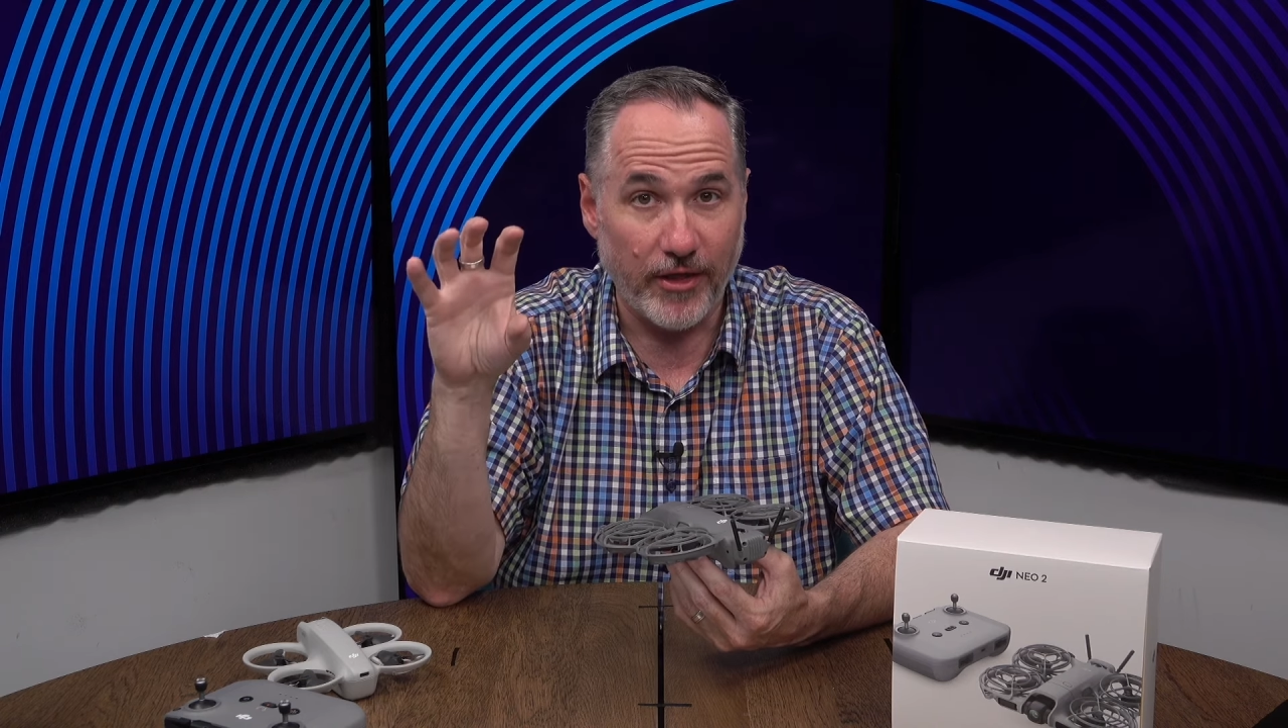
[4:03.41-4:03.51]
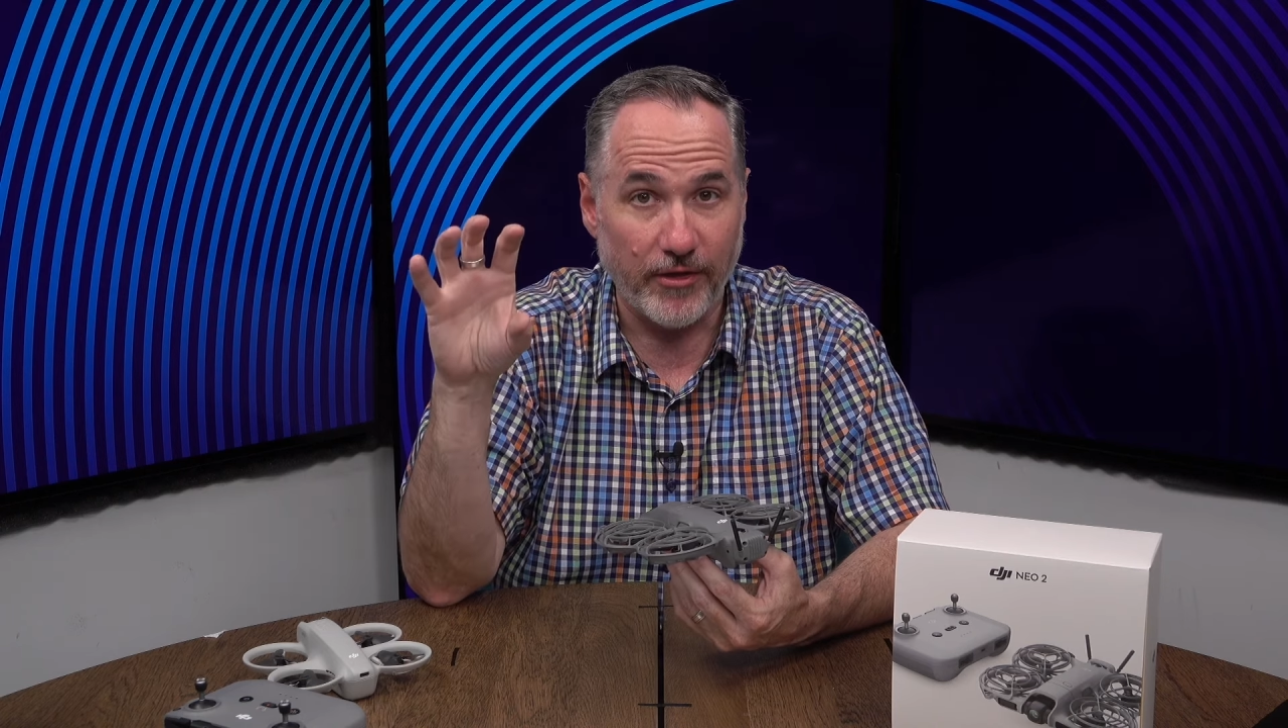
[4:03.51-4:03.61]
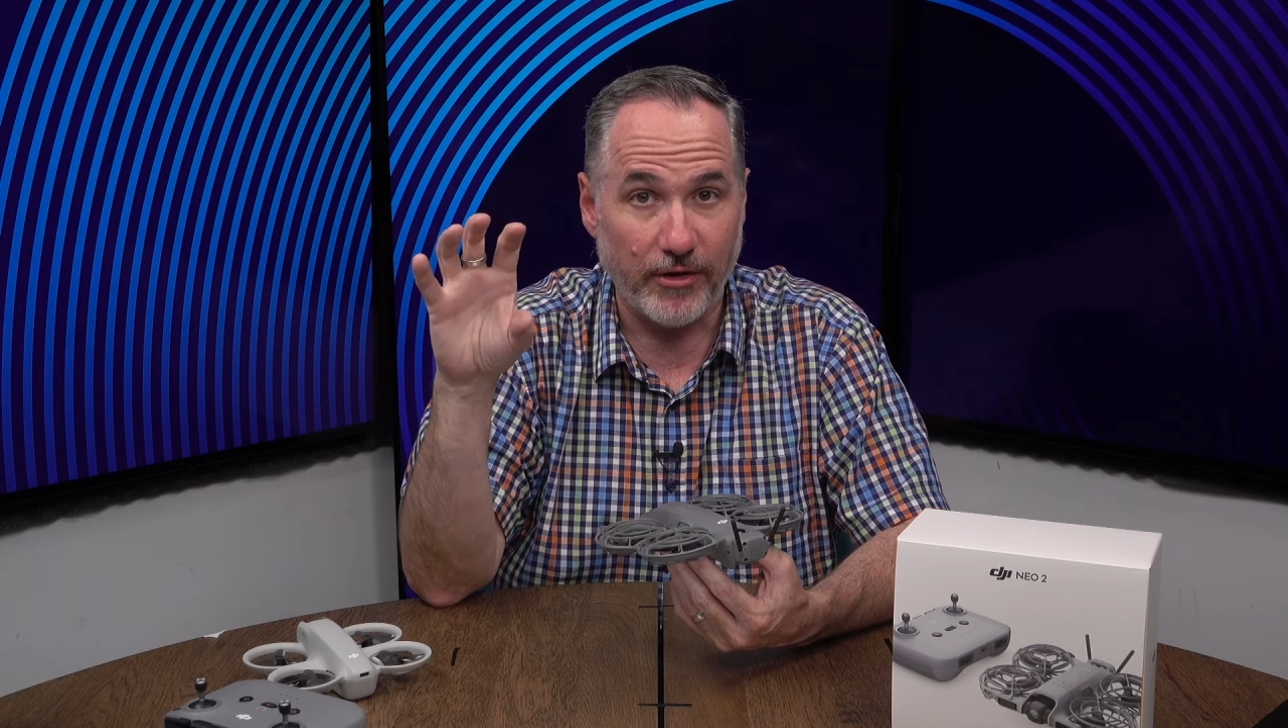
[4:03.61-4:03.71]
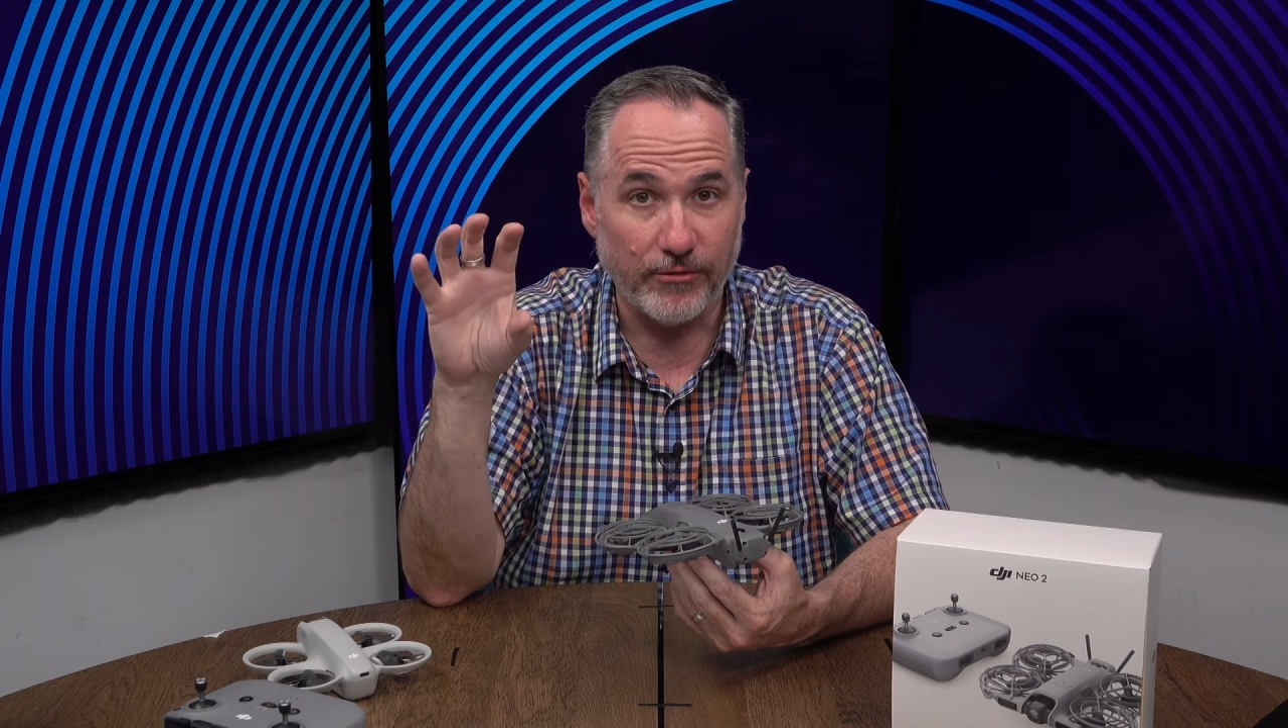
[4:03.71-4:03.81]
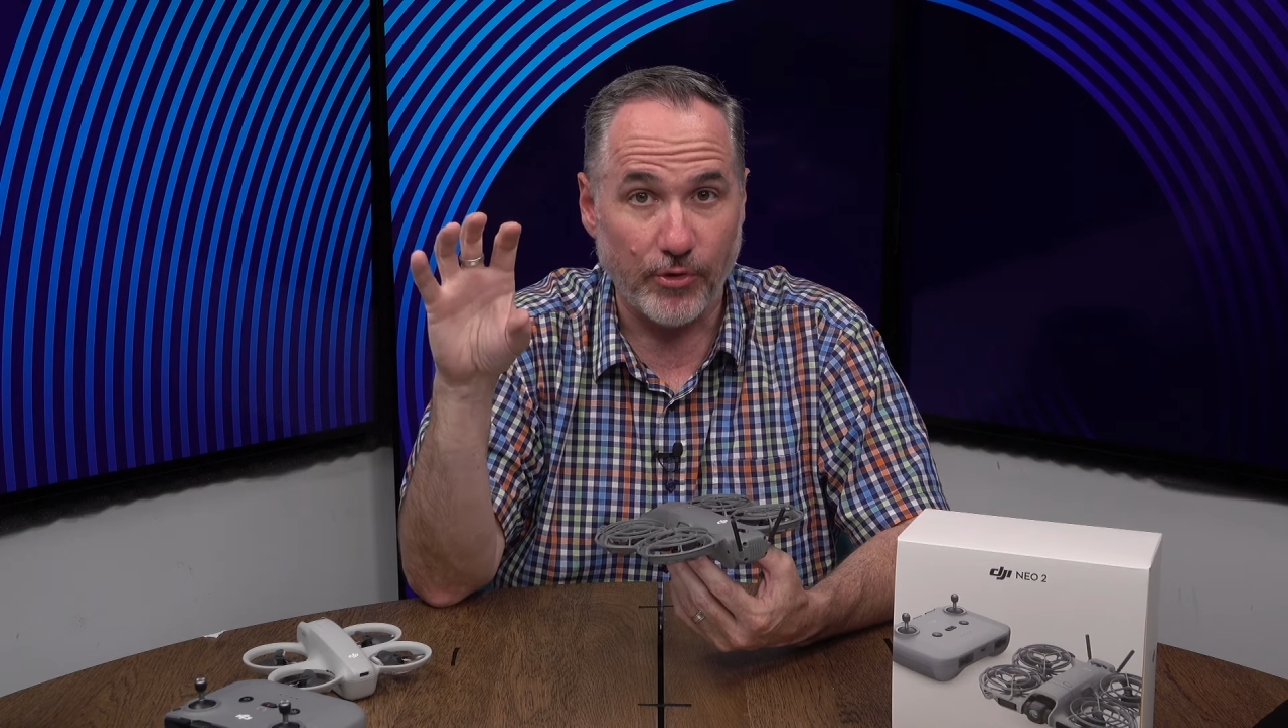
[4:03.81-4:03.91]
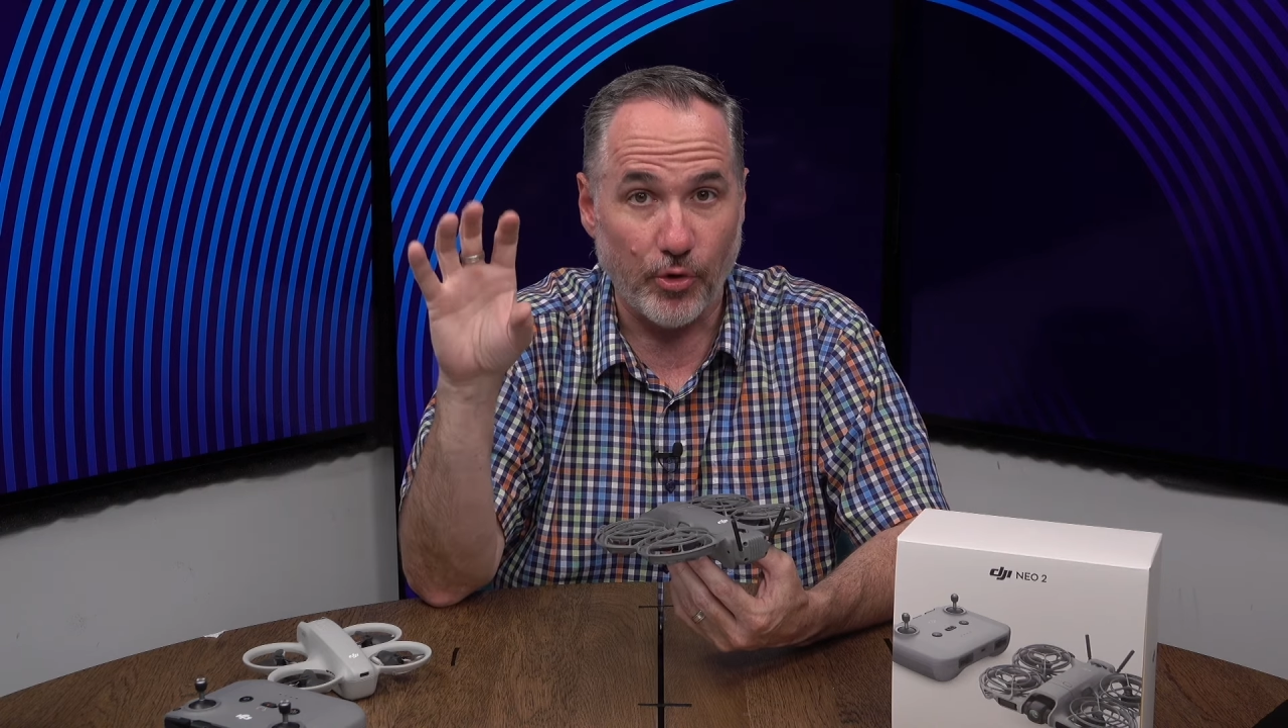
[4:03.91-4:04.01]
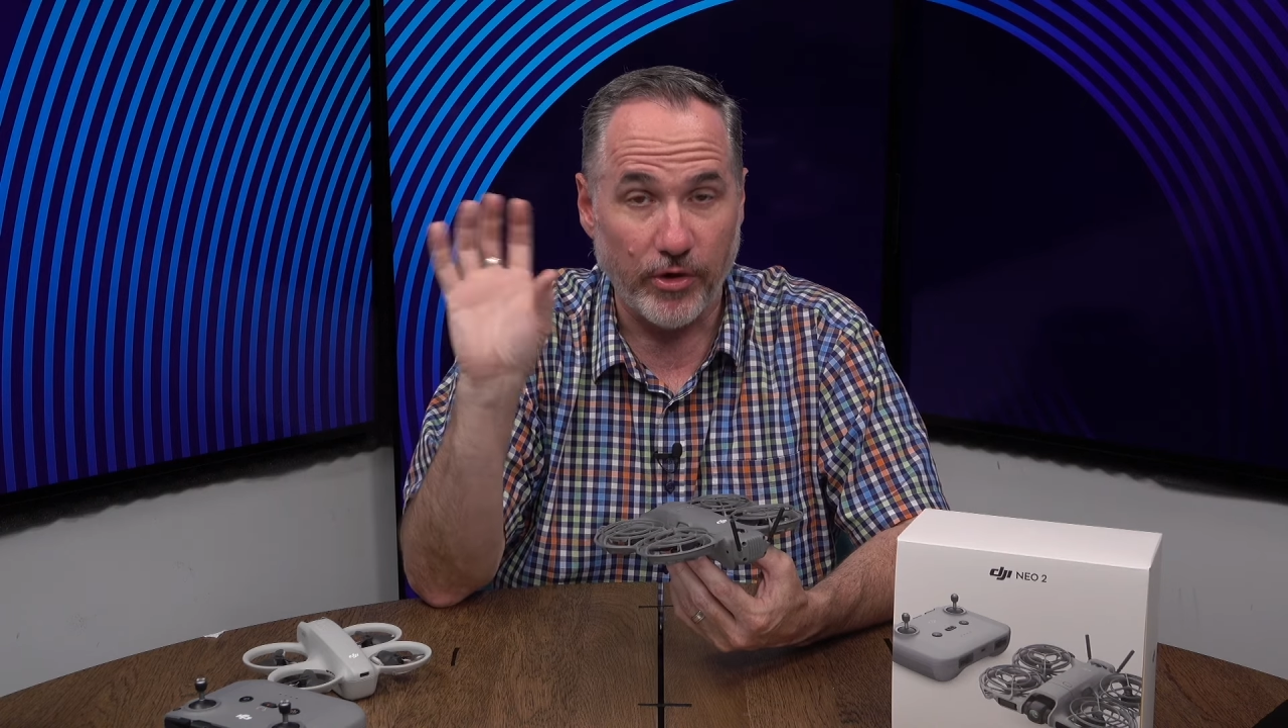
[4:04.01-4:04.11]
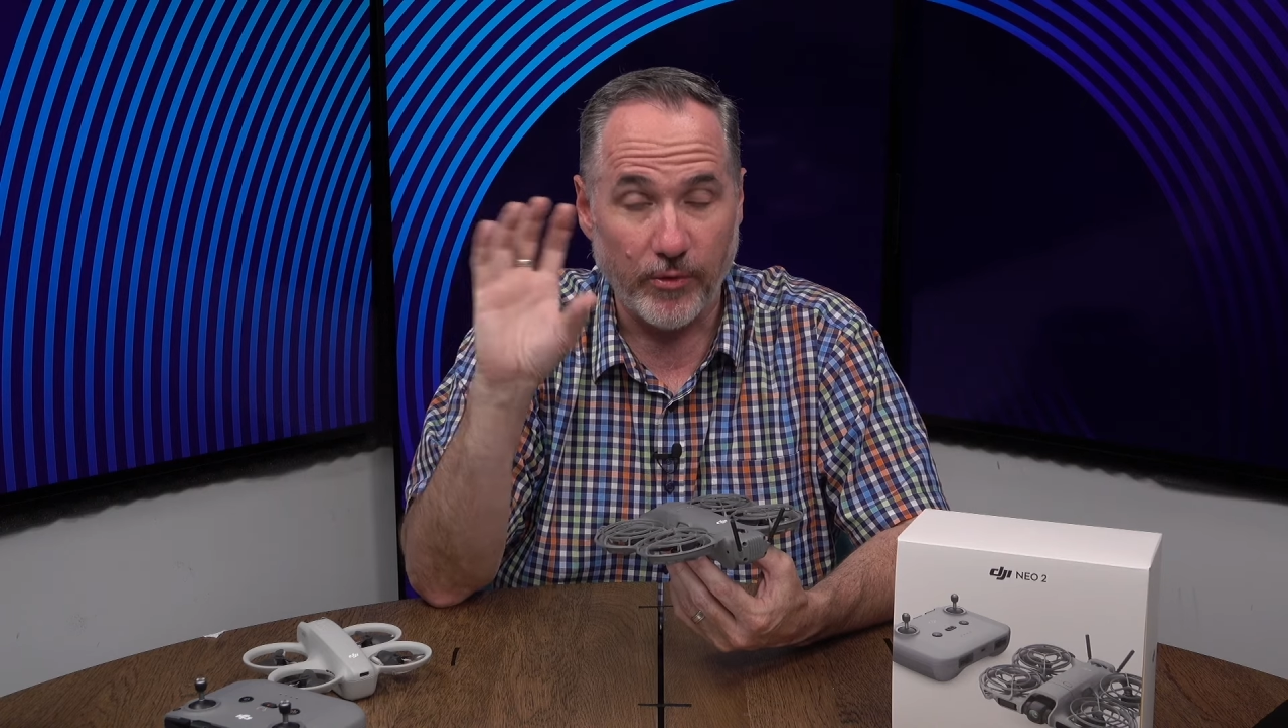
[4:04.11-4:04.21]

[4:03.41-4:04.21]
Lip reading: that I was recording